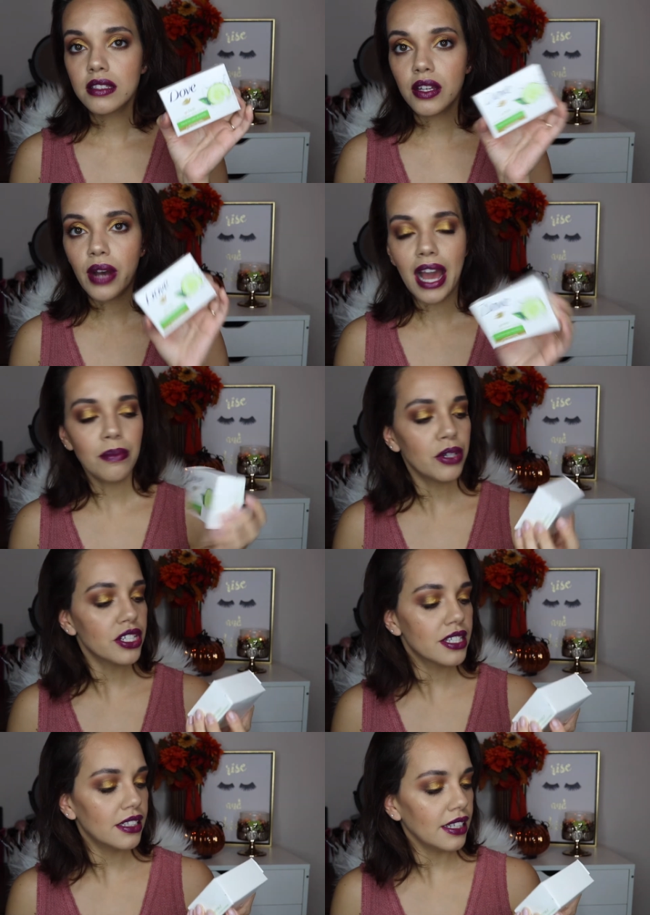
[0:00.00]
So I
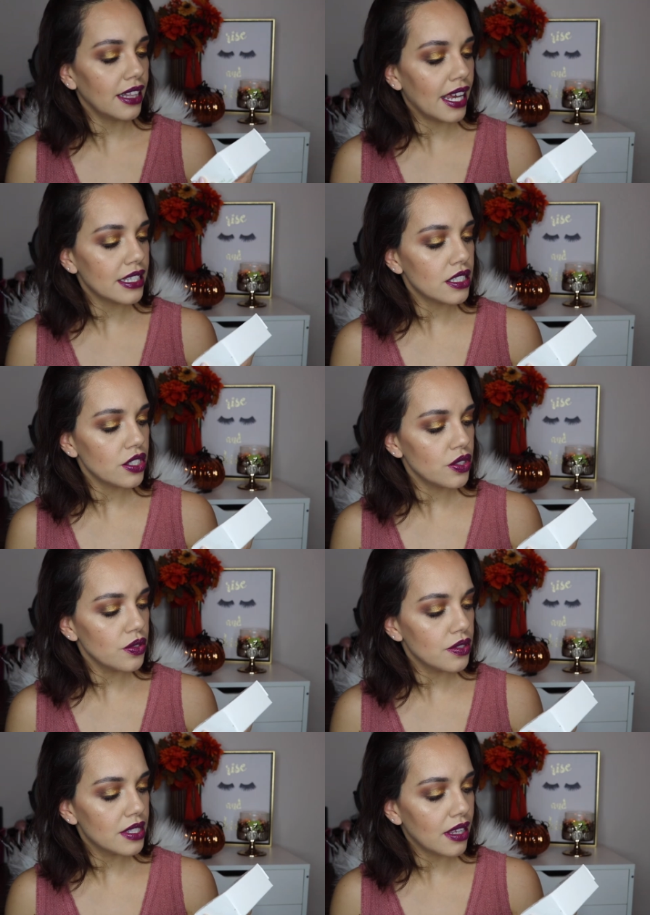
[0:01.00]
personally like to
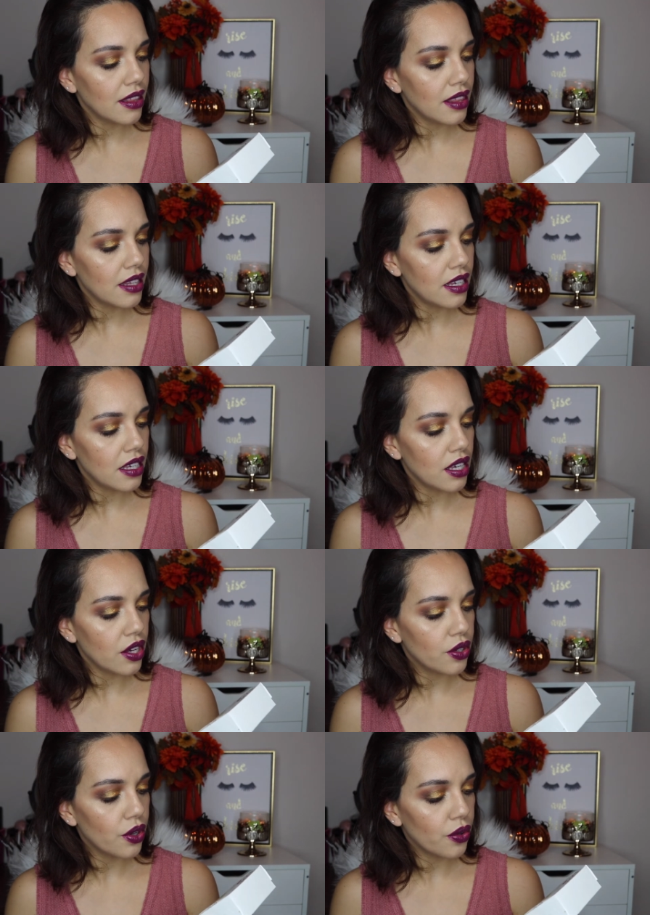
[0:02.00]
use the
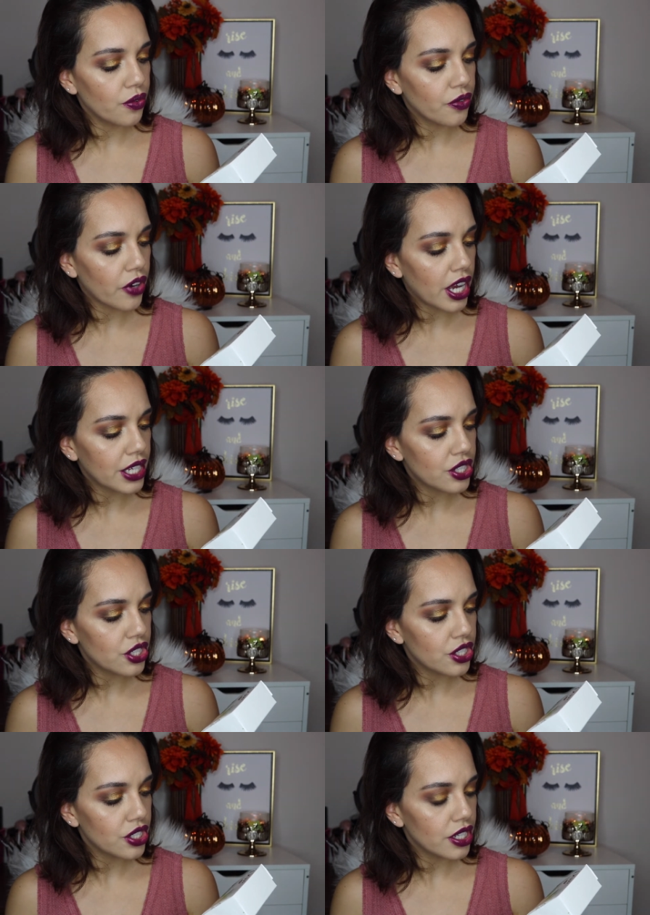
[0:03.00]
Go
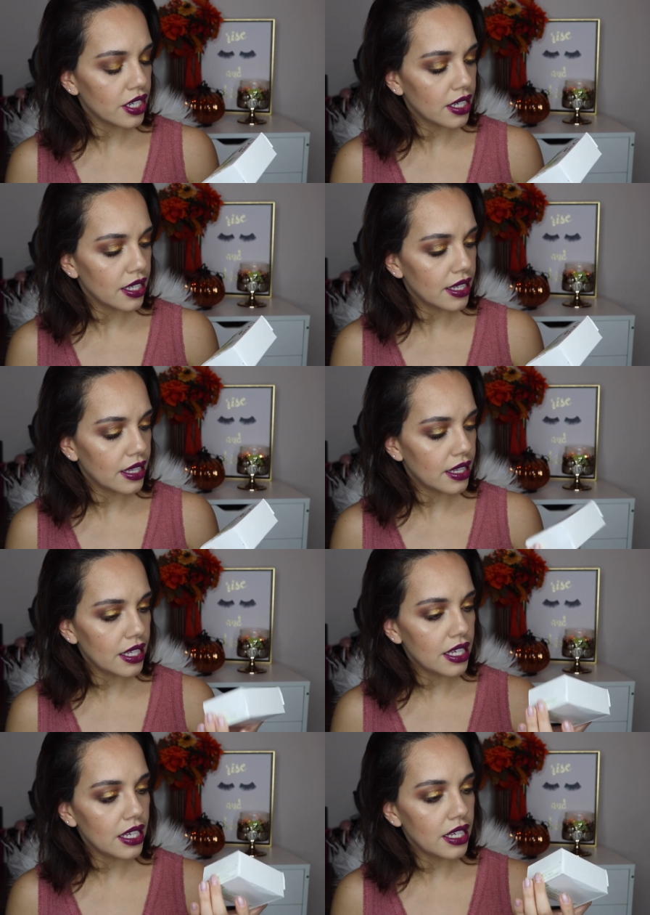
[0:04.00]
Fresh,
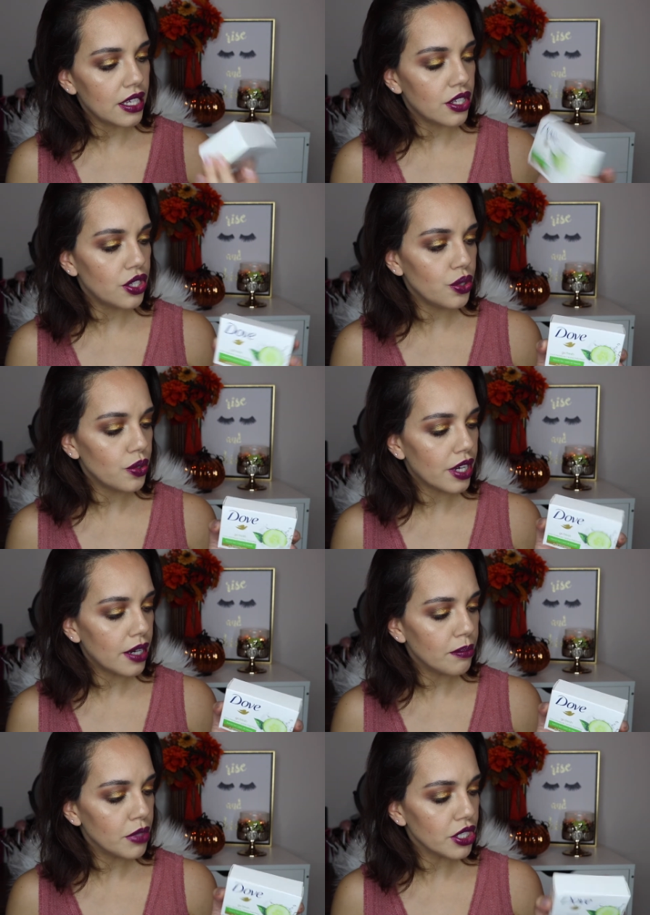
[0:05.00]
the
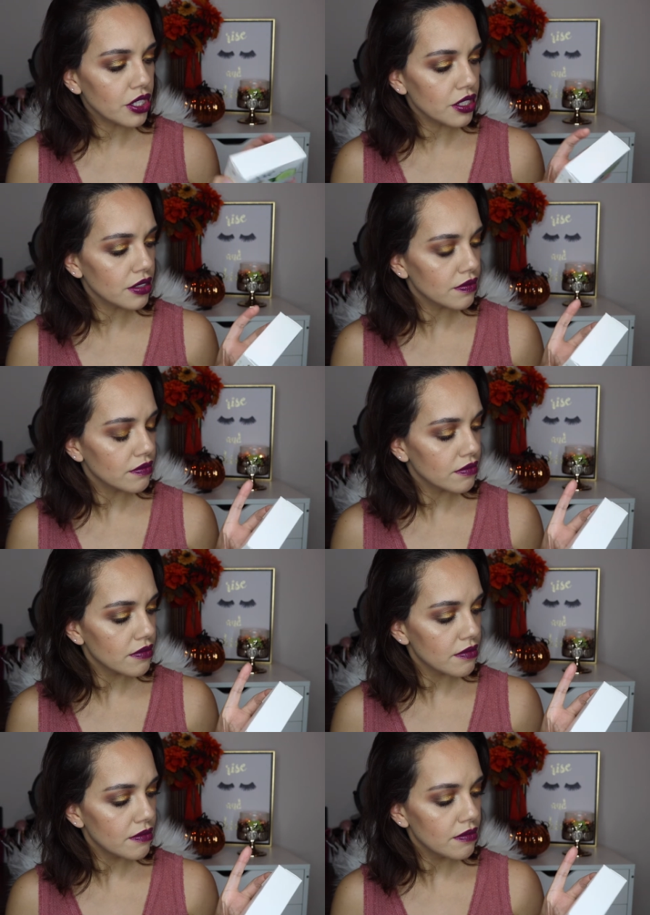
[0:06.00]
cucumber
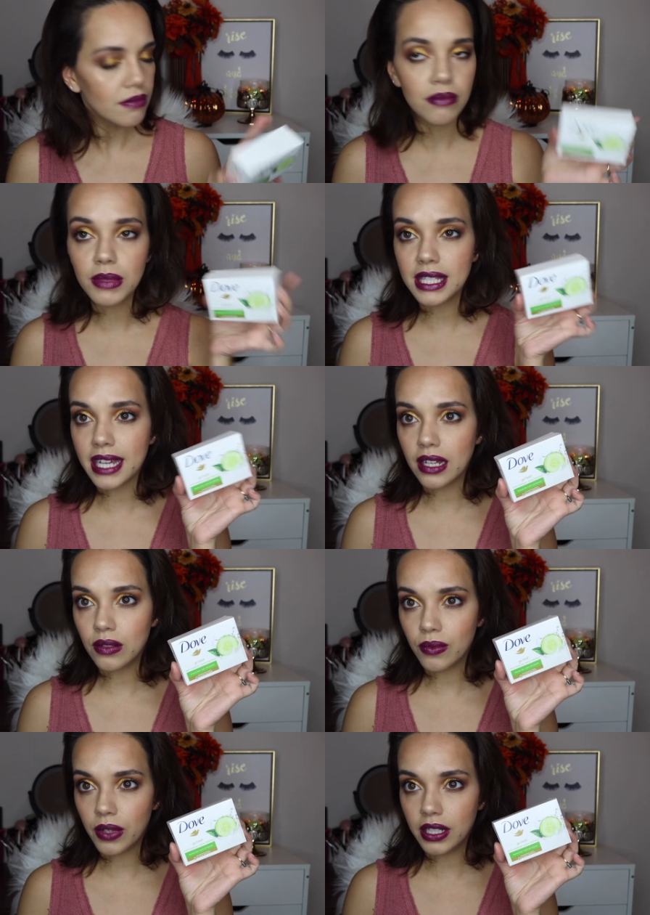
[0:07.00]
scent
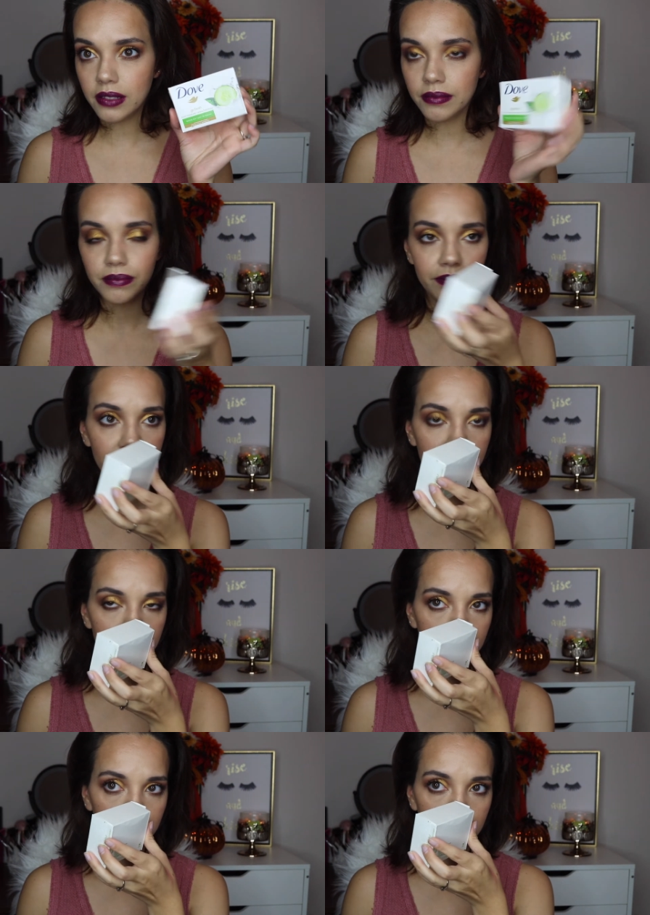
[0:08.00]
one.
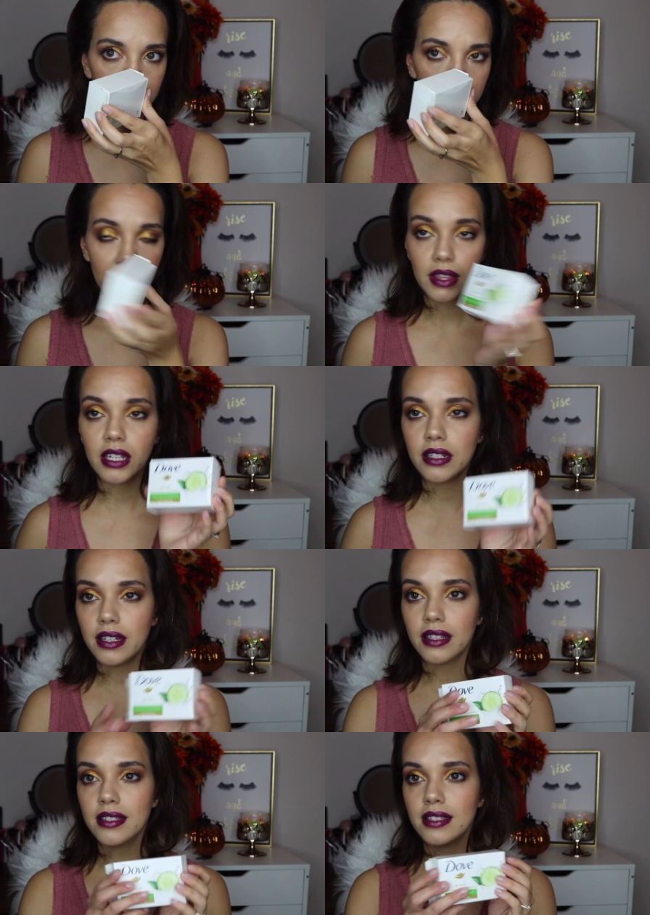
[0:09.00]

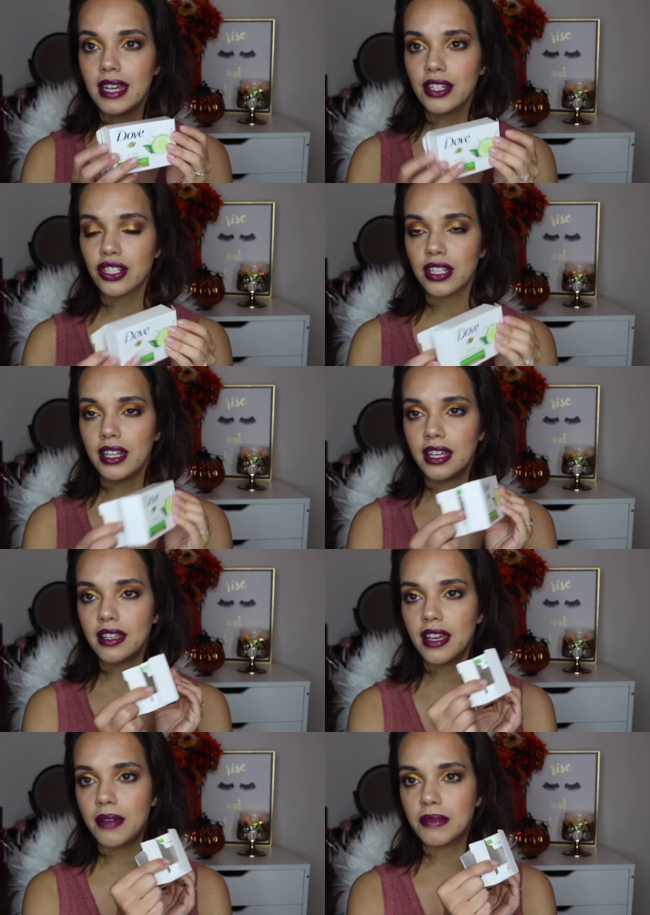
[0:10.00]
This is actually
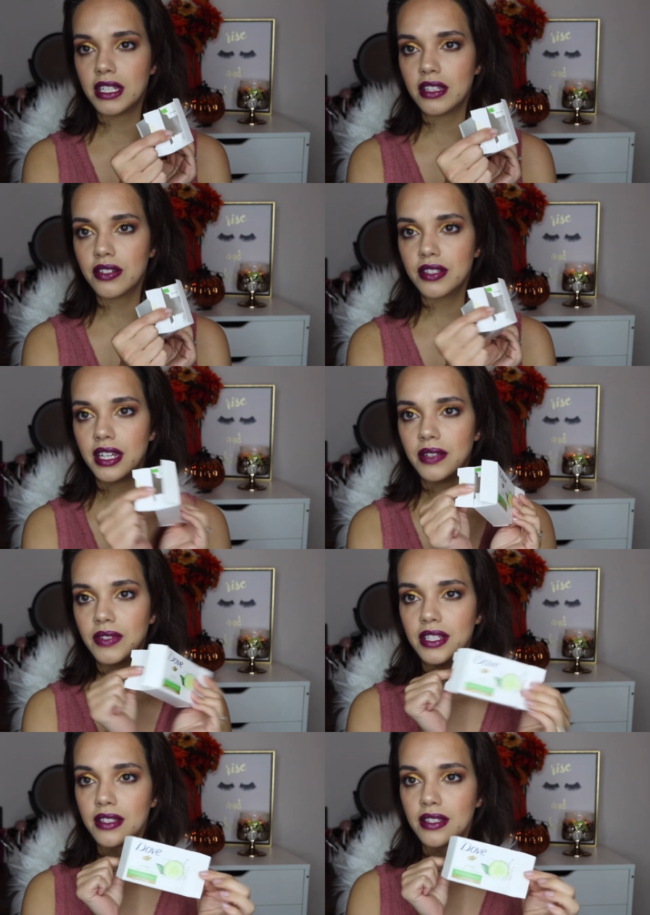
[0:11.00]
like empty. There's not even a